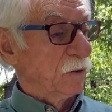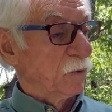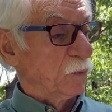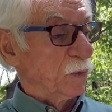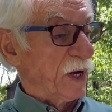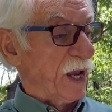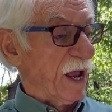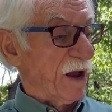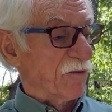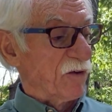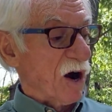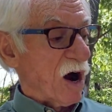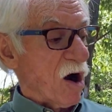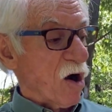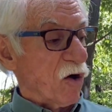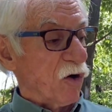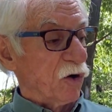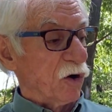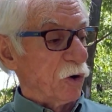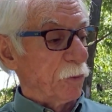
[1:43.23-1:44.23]
We have
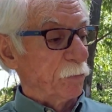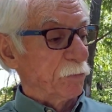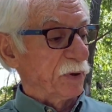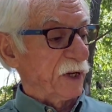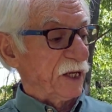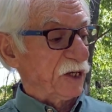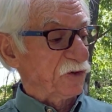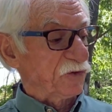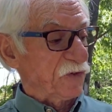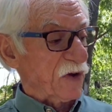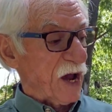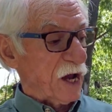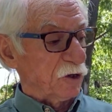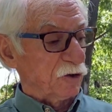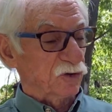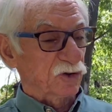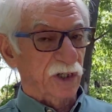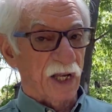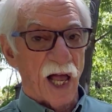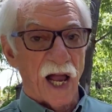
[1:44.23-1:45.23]
our place
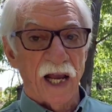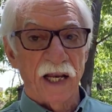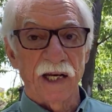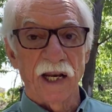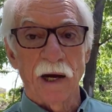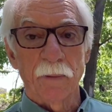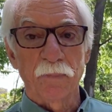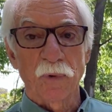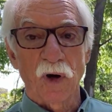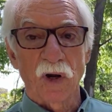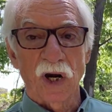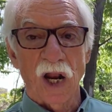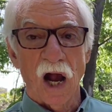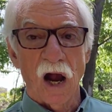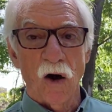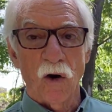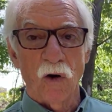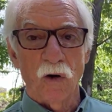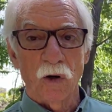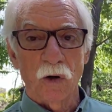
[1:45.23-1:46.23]
values lined up on
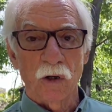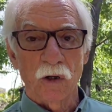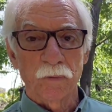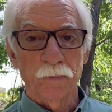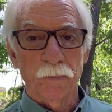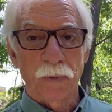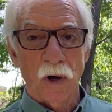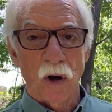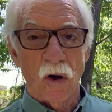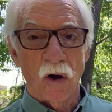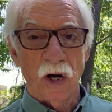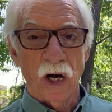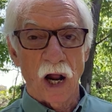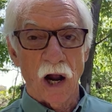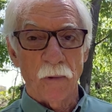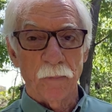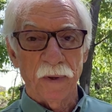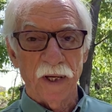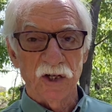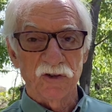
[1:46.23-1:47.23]
our
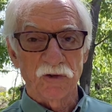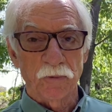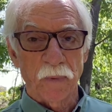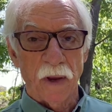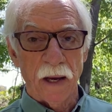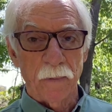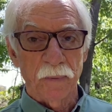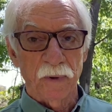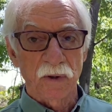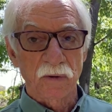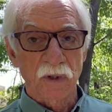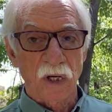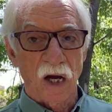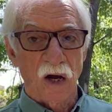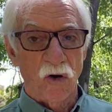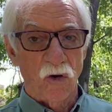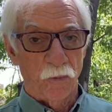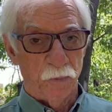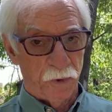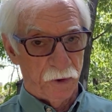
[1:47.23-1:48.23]
page of paper. I
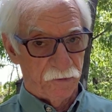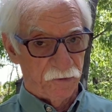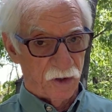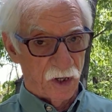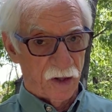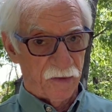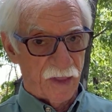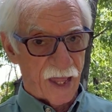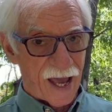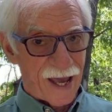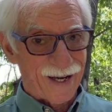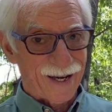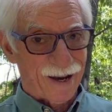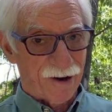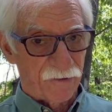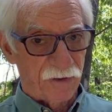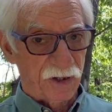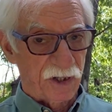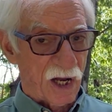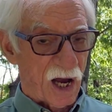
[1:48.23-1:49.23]
hope you've done that
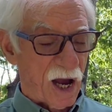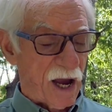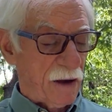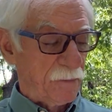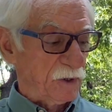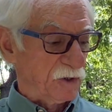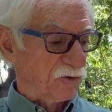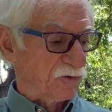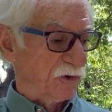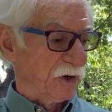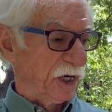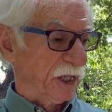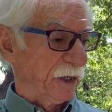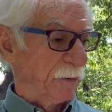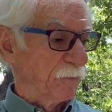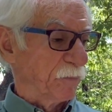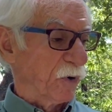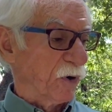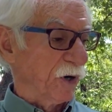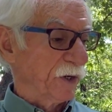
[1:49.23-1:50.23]
every time. It's really
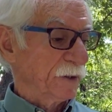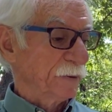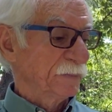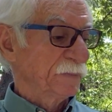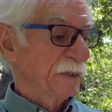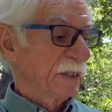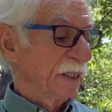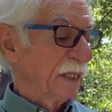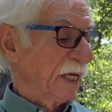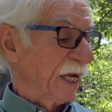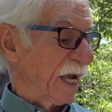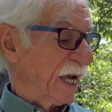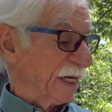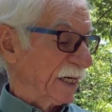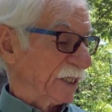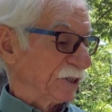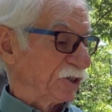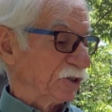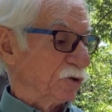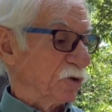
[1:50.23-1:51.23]
important. And
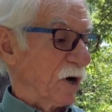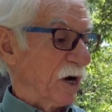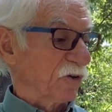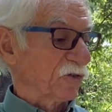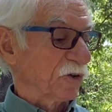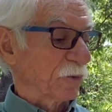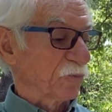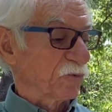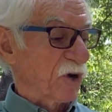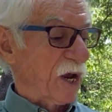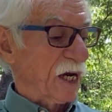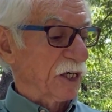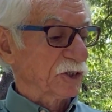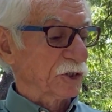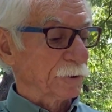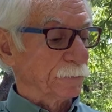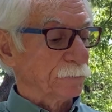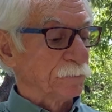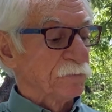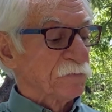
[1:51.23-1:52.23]
let's do our
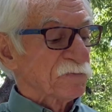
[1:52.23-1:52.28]
subtraction.